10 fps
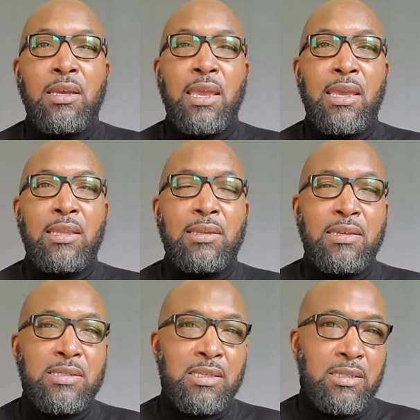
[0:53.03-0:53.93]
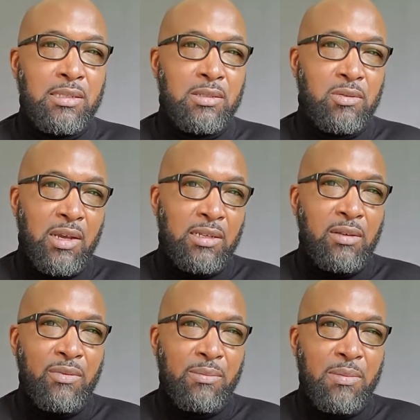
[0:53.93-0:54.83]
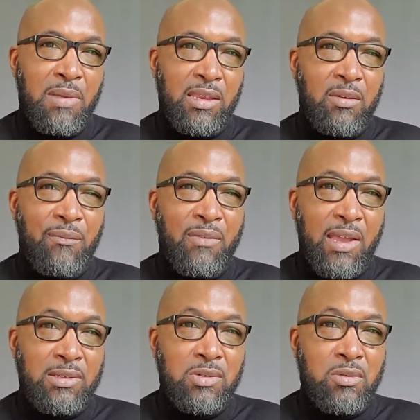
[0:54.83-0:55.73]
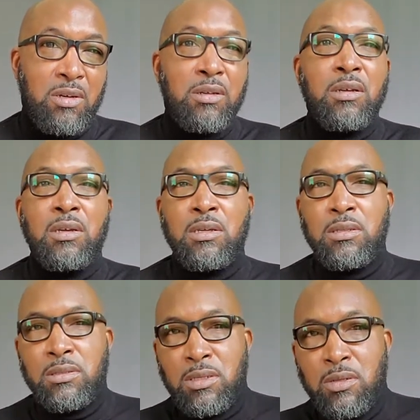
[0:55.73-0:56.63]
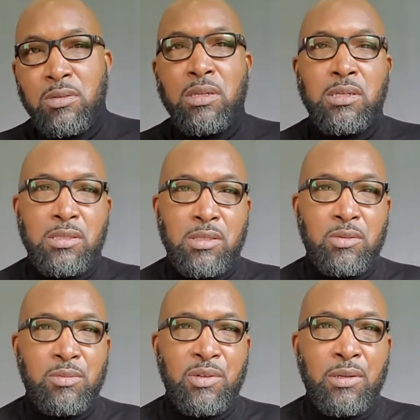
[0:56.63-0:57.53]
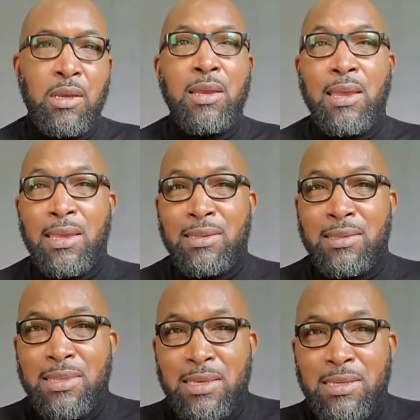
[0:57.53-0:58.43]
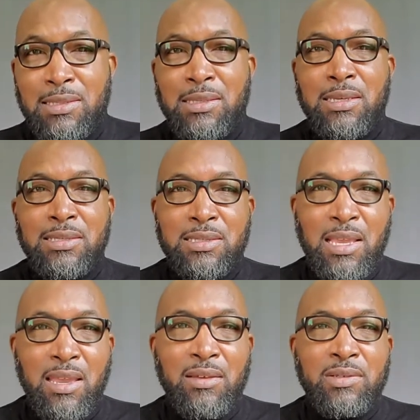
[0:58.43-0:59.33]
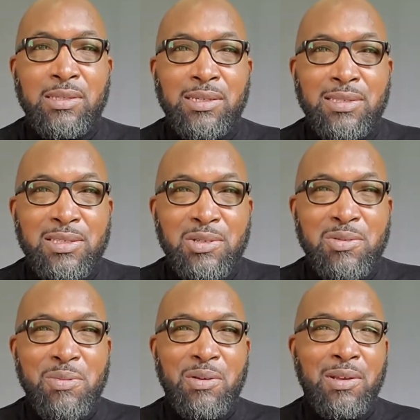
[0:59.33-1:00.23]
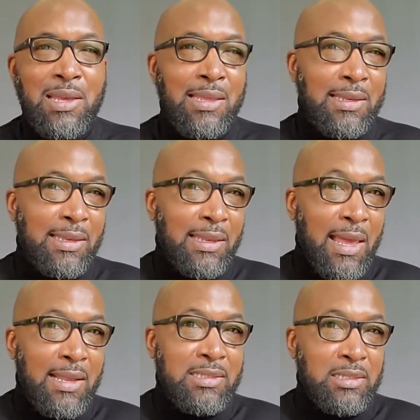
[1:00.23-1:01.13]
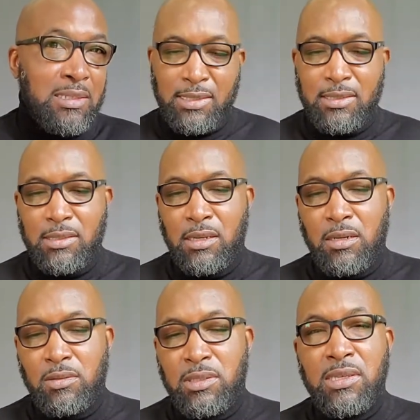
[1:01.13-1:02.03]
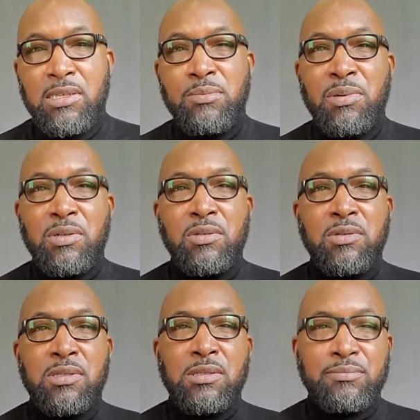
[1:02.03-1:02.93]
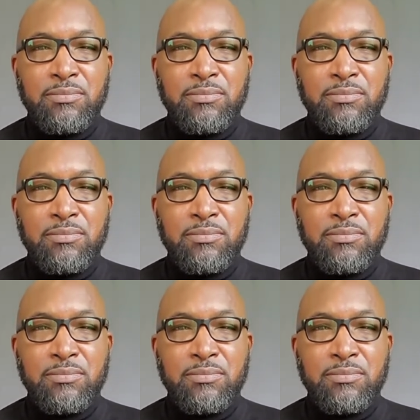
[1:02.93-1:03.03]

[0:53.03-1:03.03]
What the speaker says: and they send it directly from the manufacturer to the consumer. And this saves the consumer lots of. So these boots